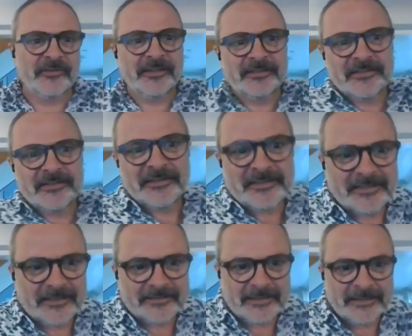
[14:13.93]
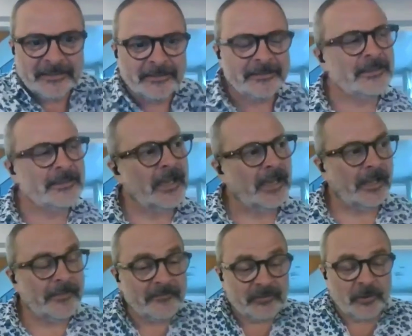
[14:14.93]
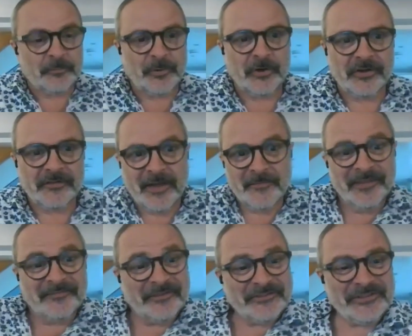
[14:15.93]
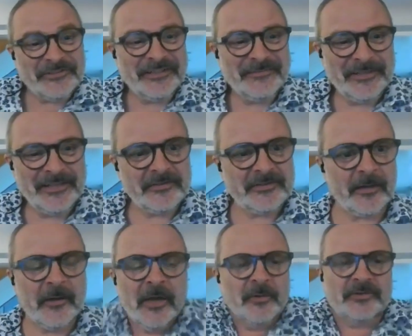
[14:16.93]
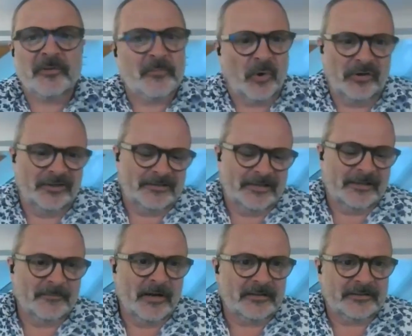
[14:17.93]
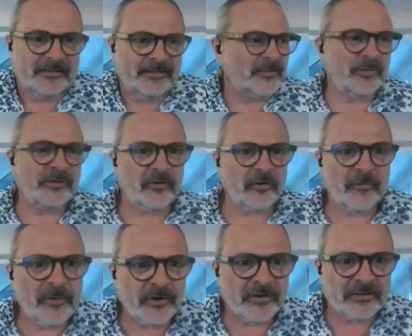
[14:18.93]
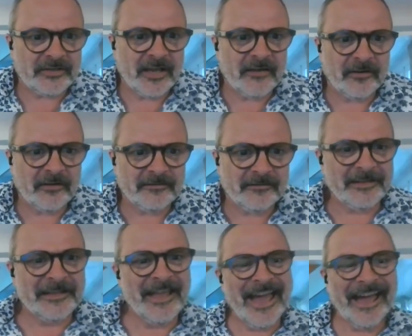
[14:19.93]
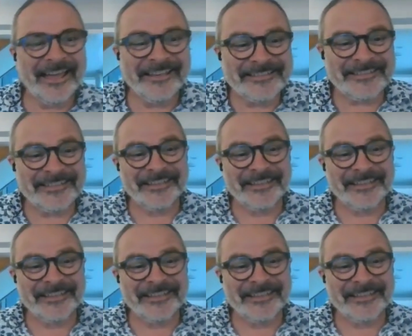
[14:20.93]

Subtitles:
moving into this sector here. And they've told product that, they've not told anybody else that. There's no point in telling marketing because we've not got a product yet, right? And